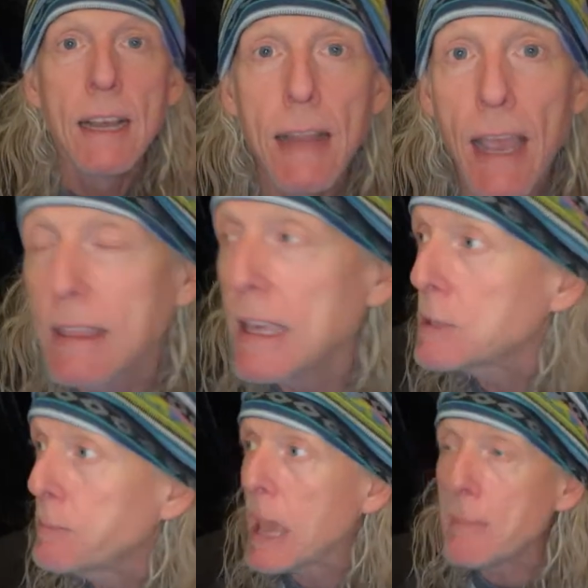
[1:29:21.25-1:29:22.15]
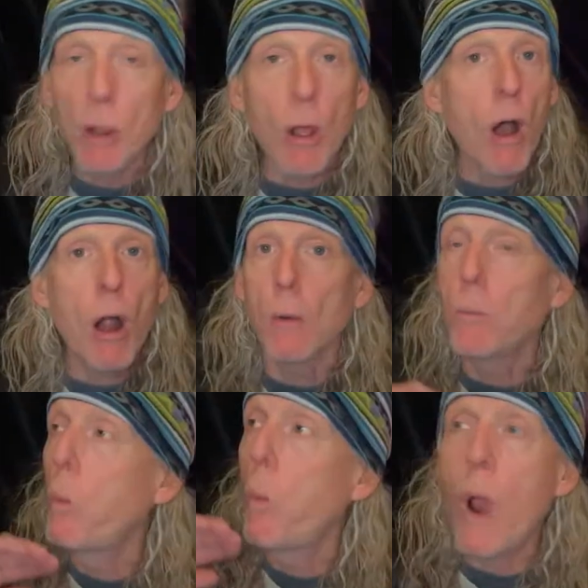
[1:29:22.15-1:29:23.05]
Like, these people are
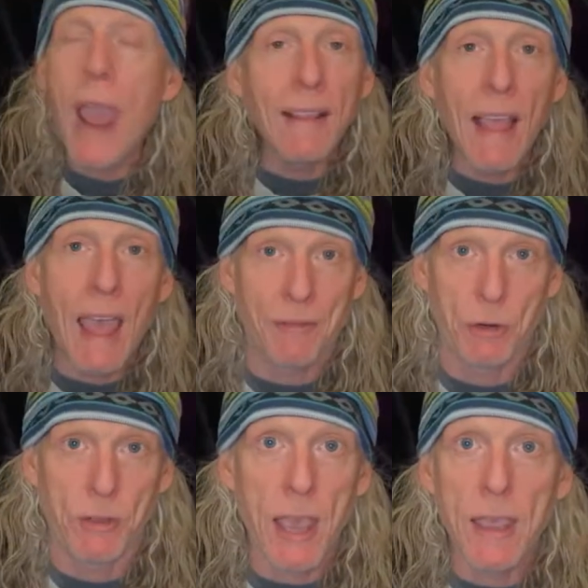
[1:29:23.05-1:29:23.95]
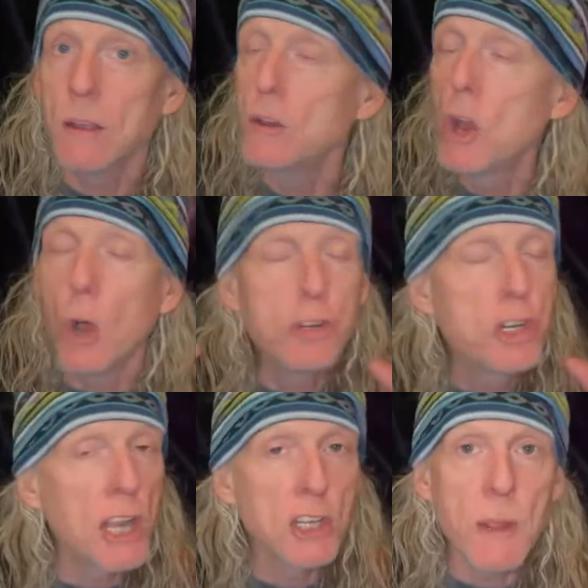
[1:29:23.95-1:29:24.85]
way left, okay? No
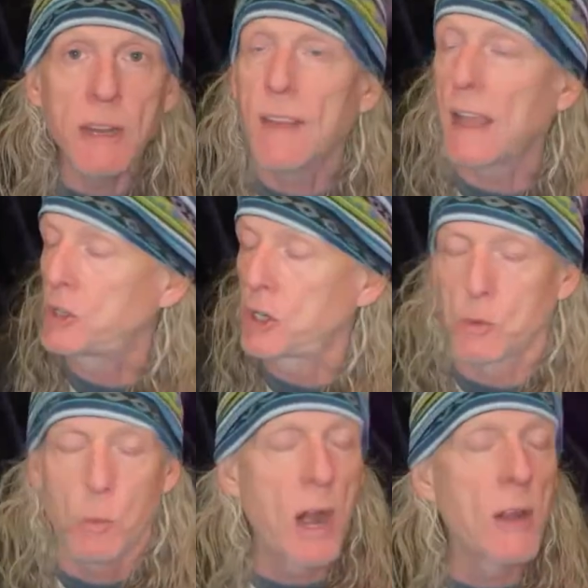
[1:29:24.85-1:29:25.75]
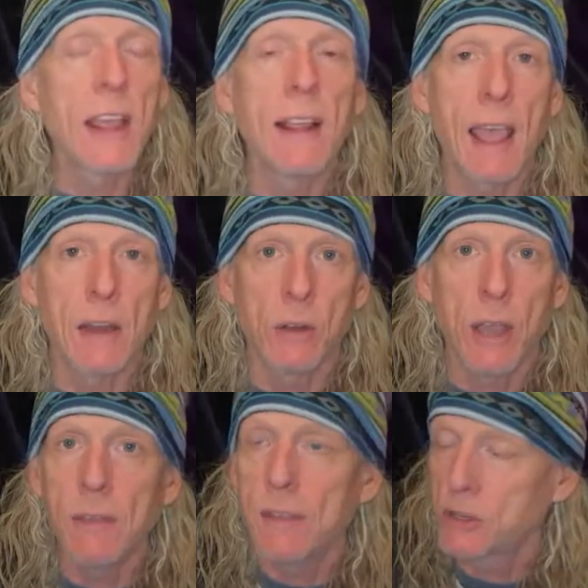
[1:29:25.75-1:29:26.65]
judgment. That's just where they land,
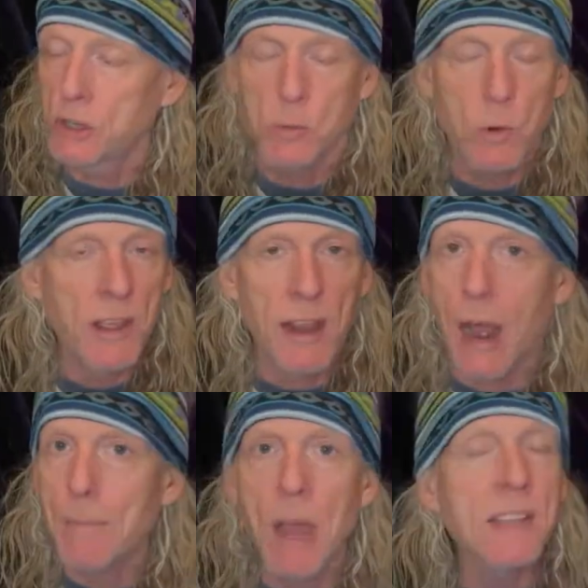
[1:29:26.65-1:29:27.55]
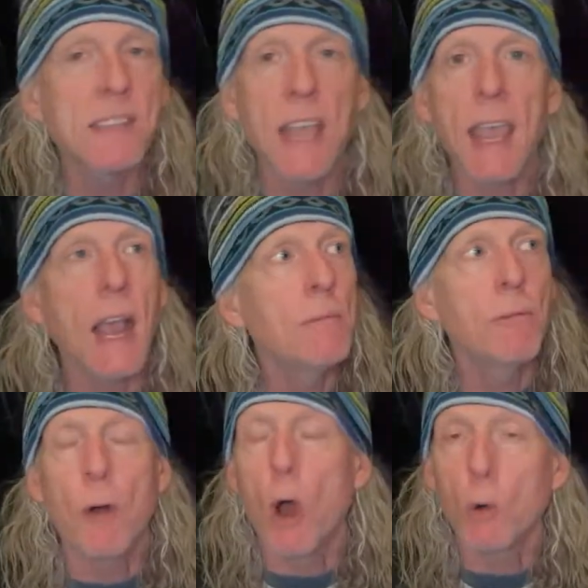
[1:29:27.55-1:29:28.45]
okay? That's just where they land. I'm not saying I'm
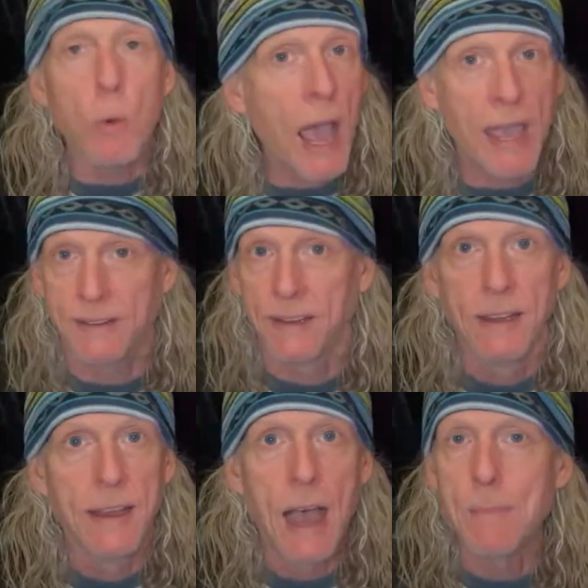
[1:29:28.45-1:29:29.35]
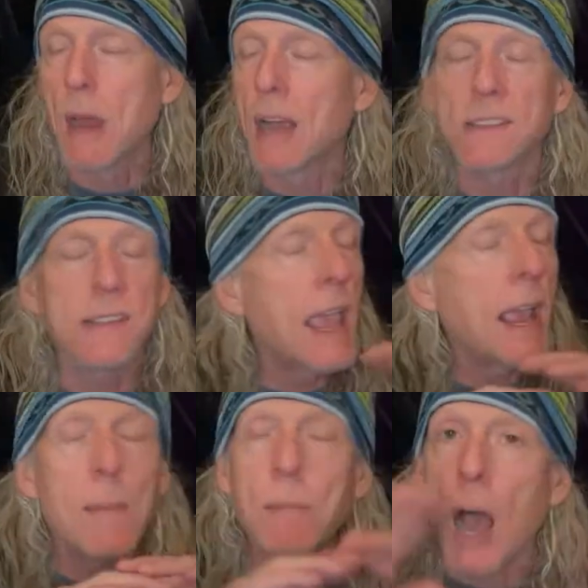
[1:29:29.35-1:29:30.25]
far right. I'm not saying
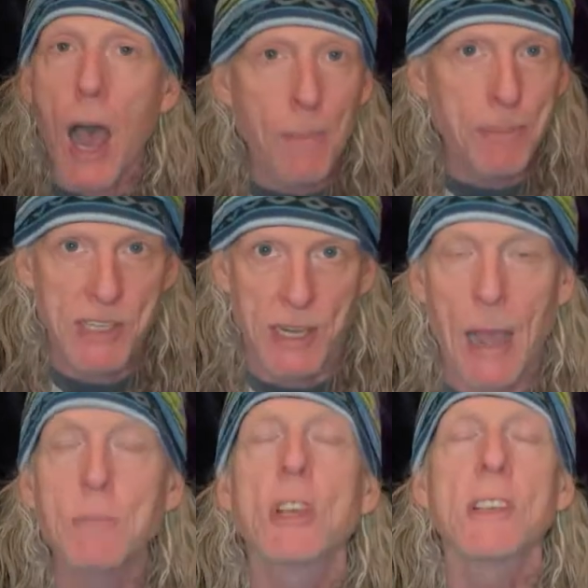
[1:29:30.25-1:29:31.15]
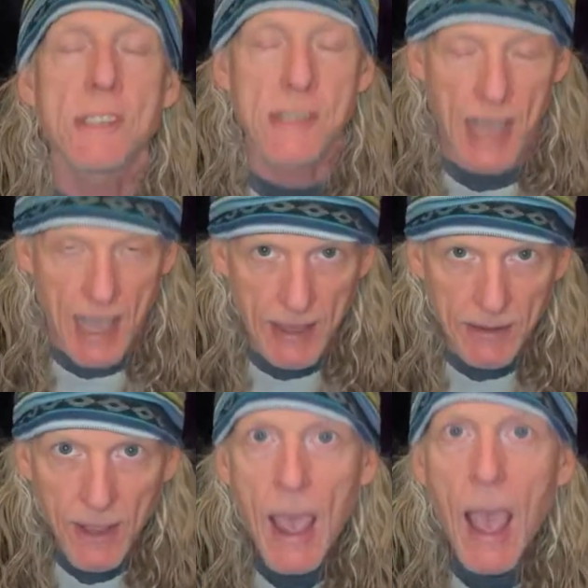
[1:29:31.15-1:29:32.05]
I'm the opposite. I'm just saying
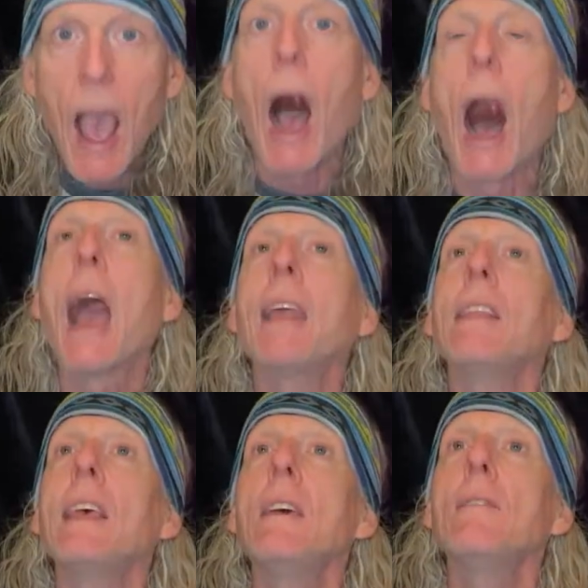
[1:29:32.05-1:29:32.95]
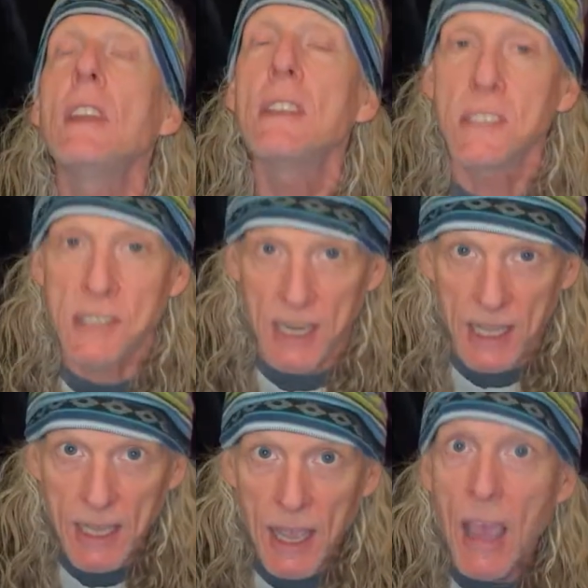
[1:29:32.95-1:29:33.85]
I live in a
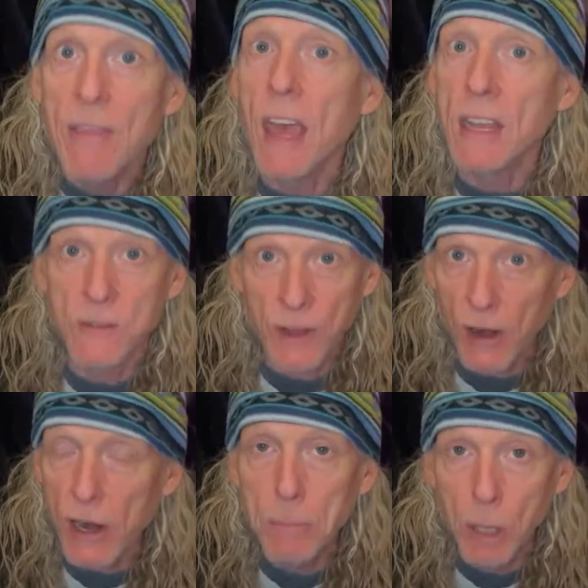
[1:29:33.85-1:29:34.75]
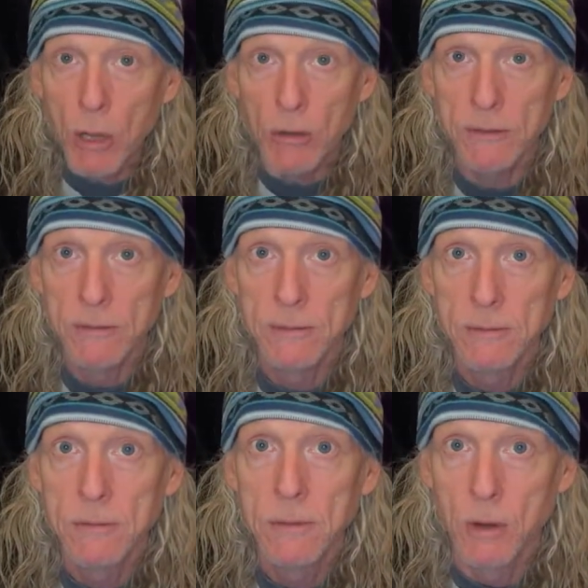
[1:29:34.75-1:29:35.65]
city that is very blue,
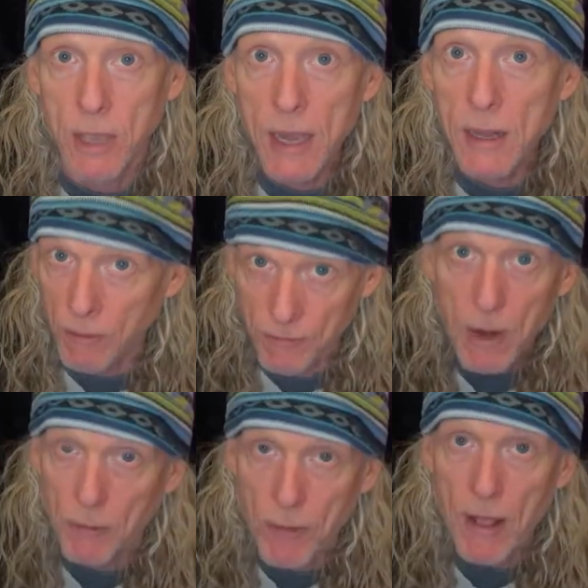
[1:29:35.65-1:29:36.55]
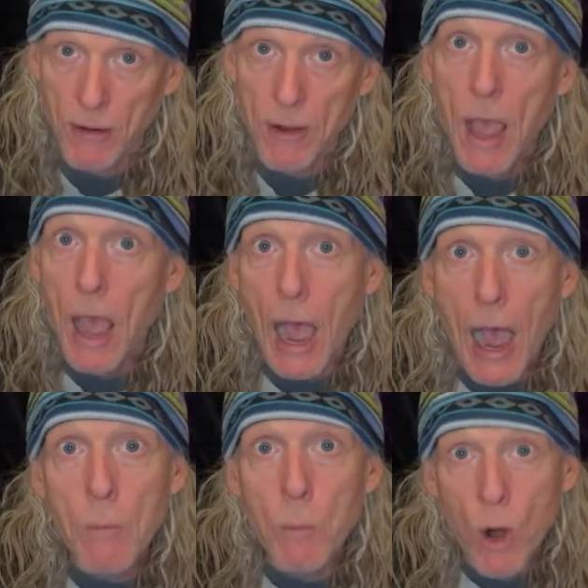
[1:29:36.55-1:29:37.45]
okay? Now follow.
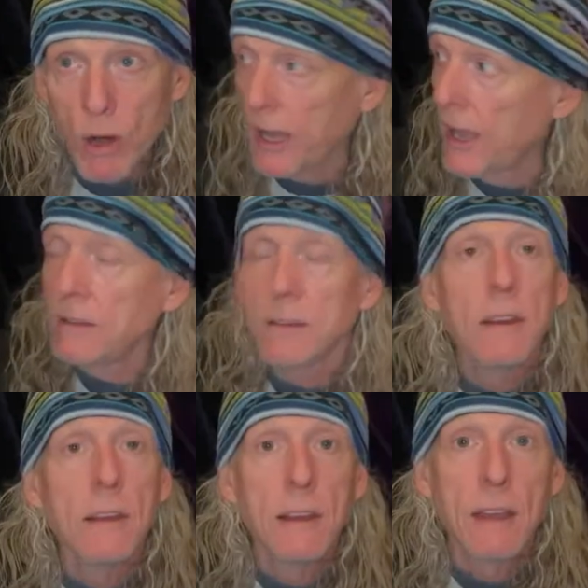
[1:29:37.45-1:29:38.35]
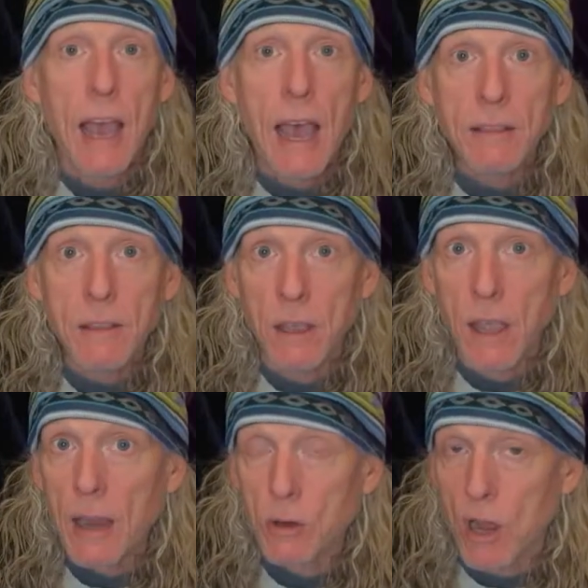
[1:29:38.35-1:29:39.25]
I'm working
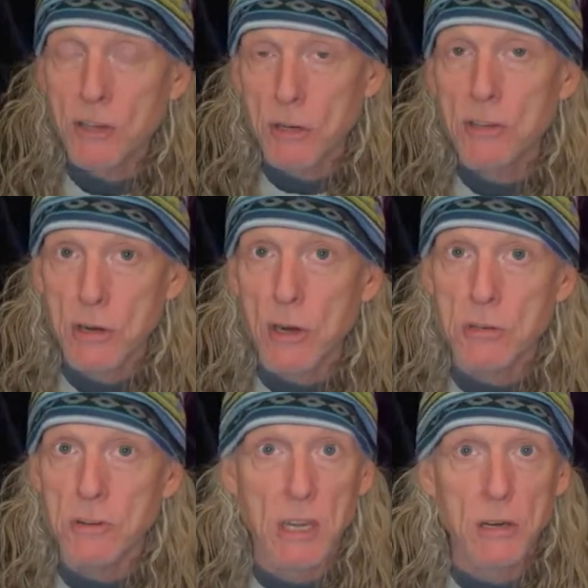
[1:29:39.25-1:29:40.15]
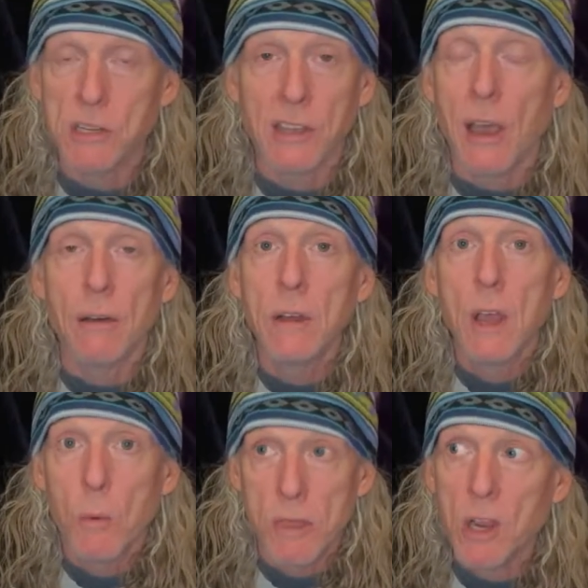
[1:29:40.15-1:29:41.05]
at Crossroads Grocery years ago
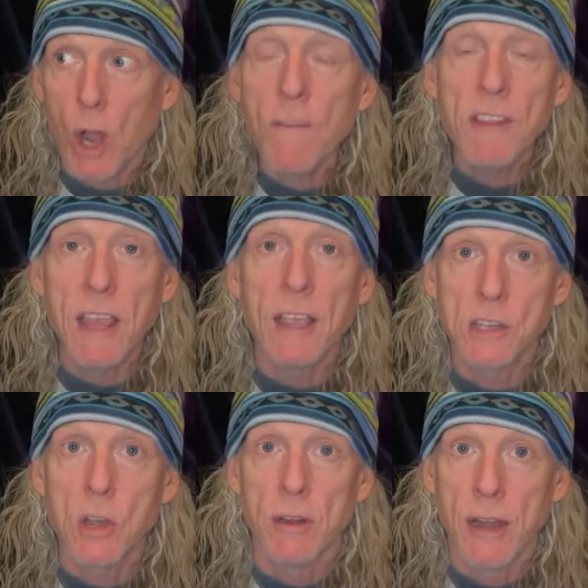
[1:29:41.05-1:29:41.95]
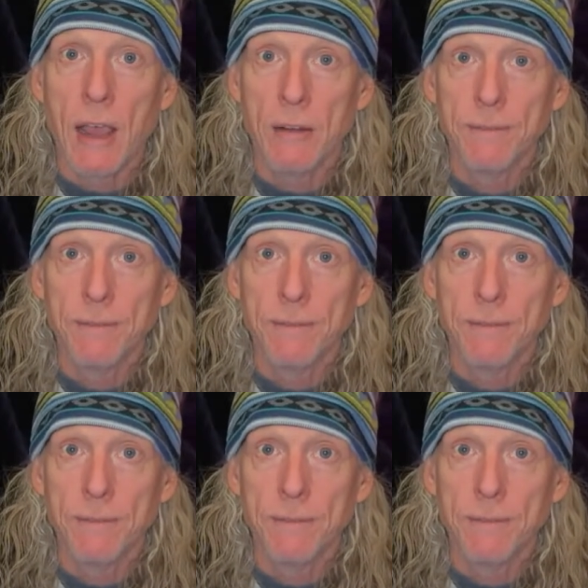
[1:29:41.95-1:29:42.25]
when the COVID thing's going down.